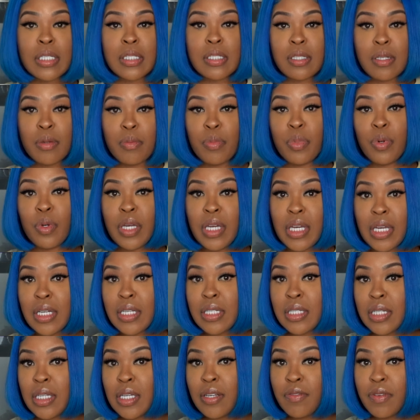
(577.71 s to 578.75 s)
simple,
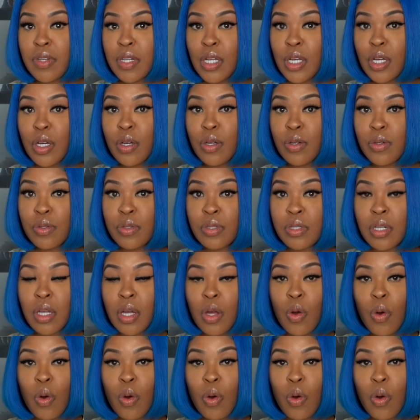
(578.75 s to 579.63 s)
easy videos,